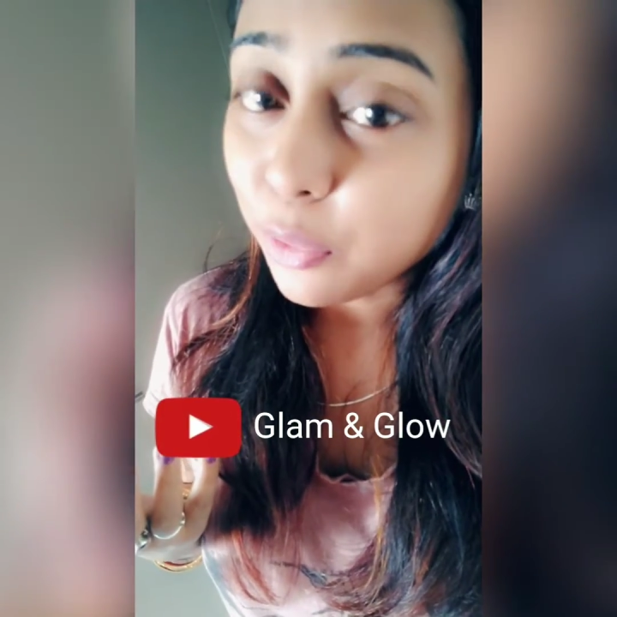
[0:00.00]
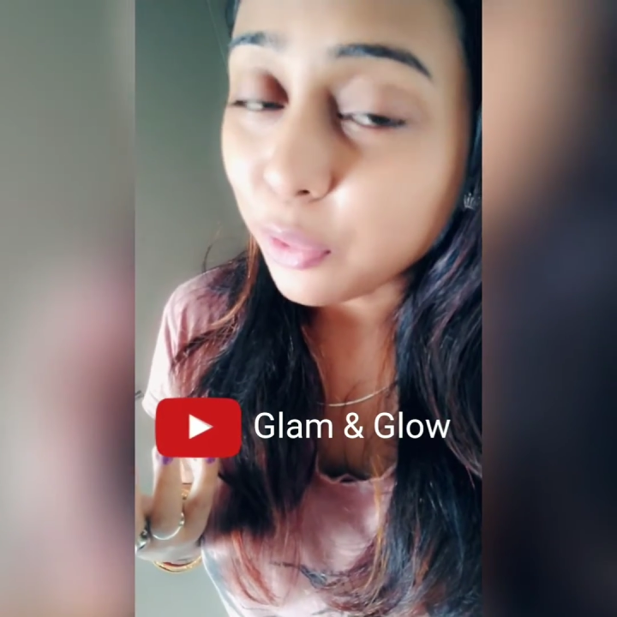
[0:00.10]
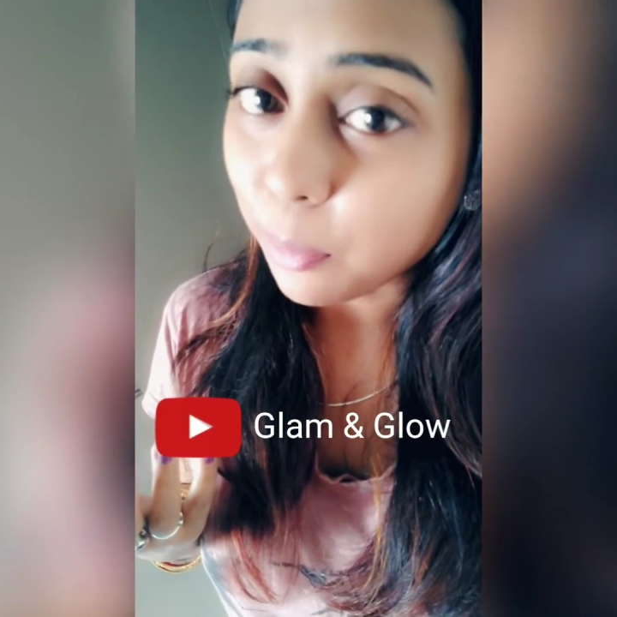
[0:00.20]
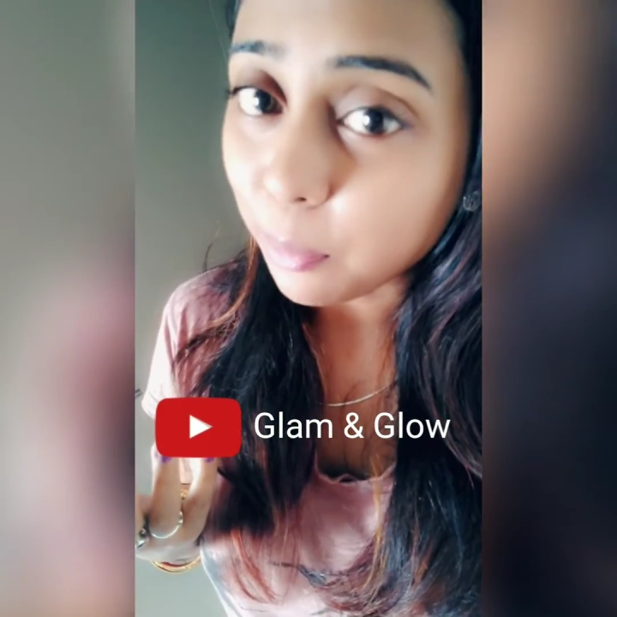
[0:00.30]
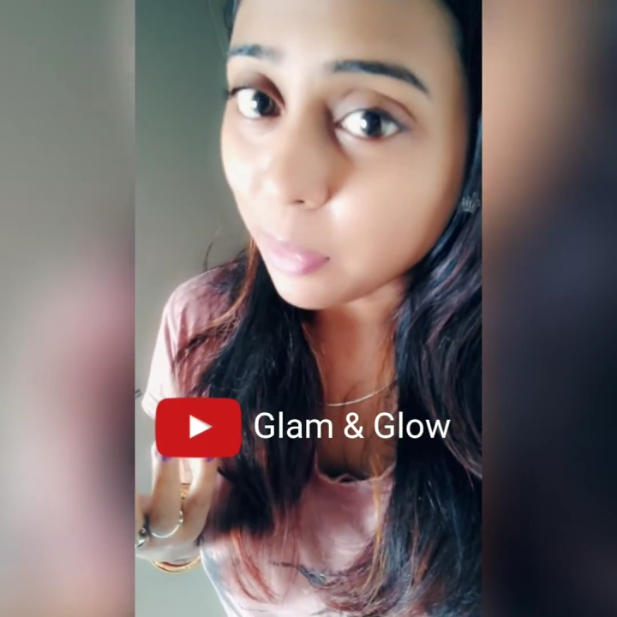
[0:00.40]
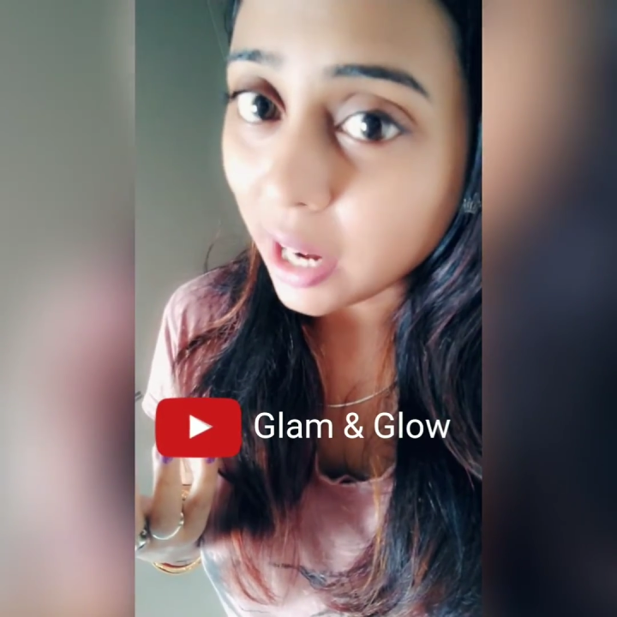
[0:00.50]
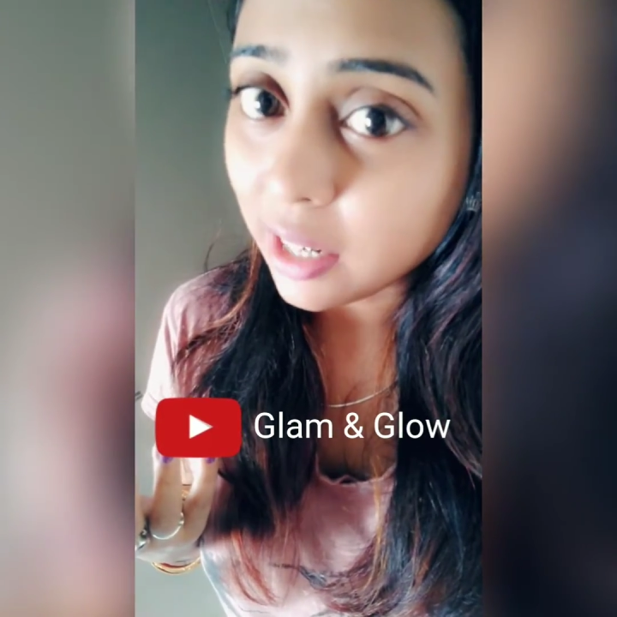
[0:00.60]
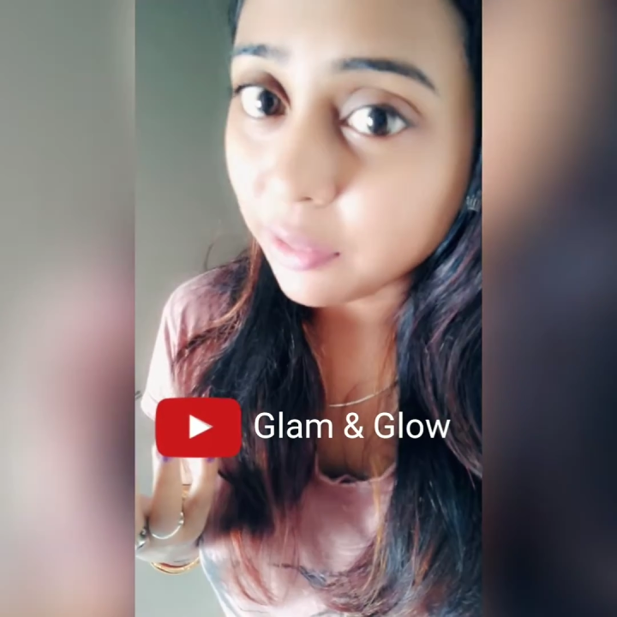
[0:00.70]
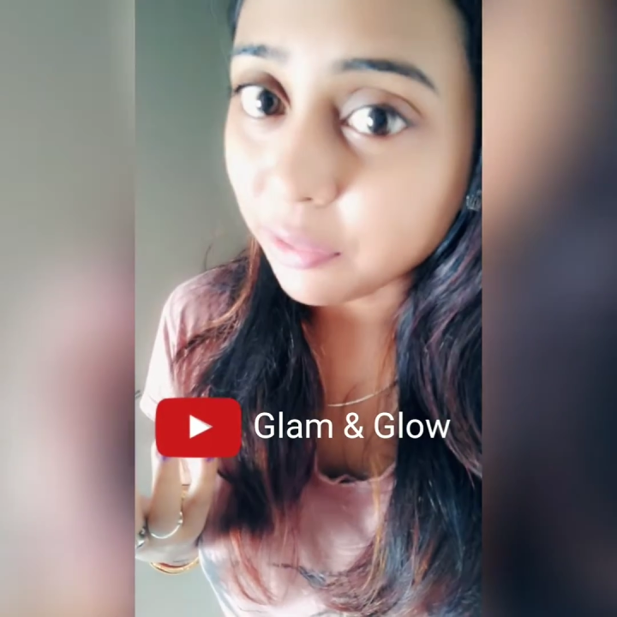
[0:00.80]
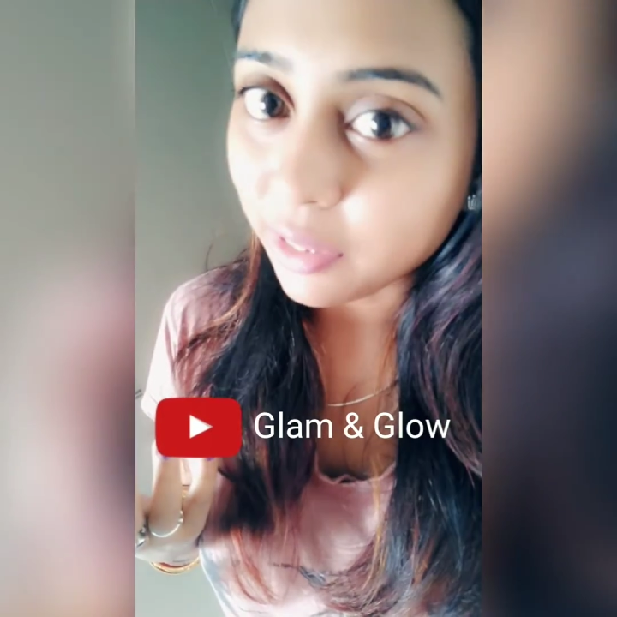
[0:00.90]
from
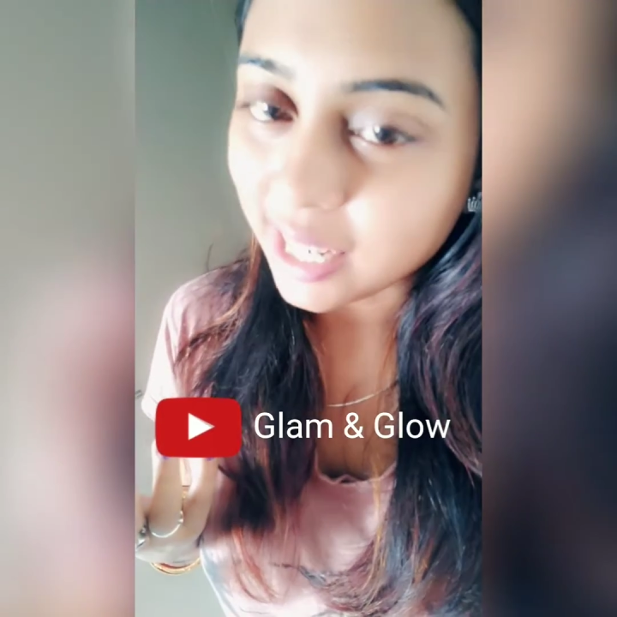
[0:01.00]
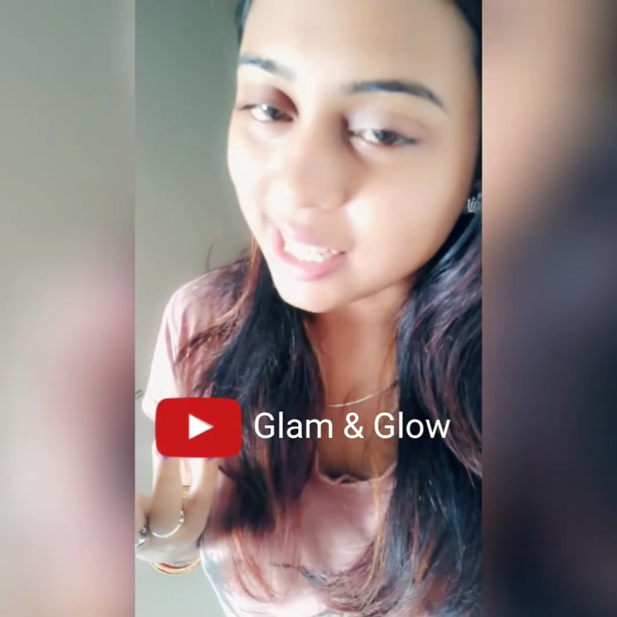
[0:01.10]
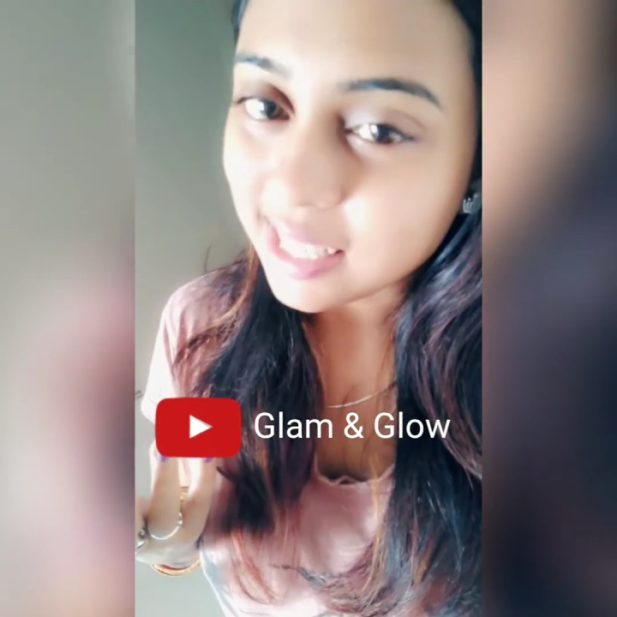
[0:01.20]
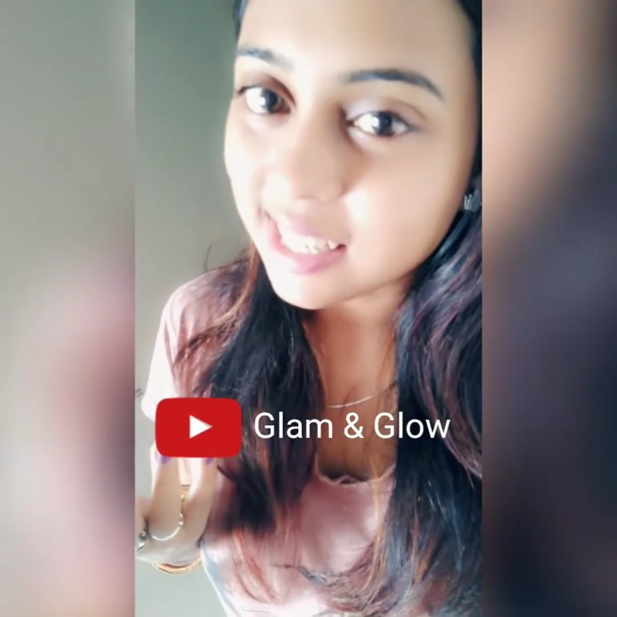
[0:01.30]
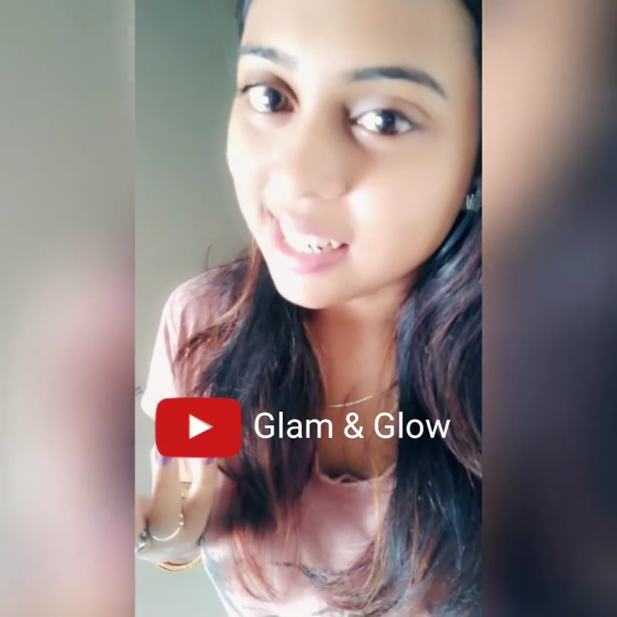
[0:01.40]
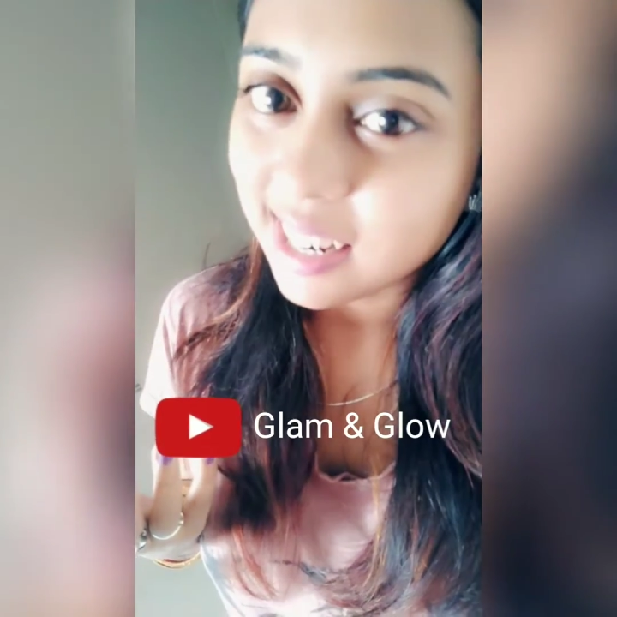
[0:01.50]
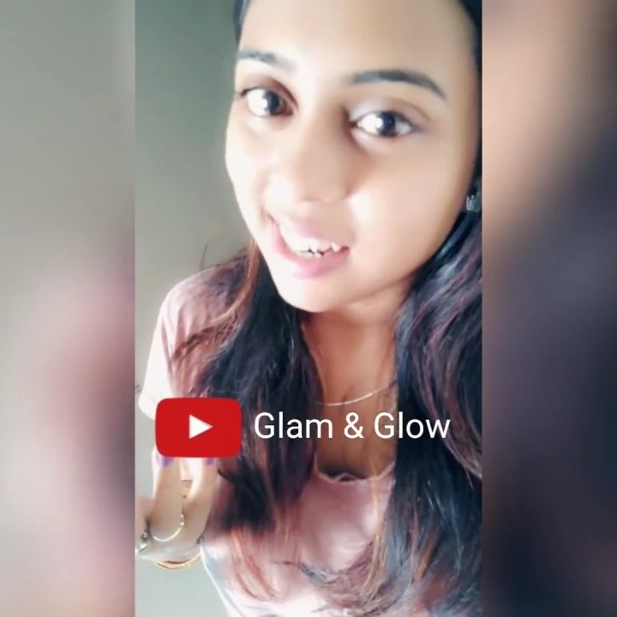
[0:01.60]
my friends,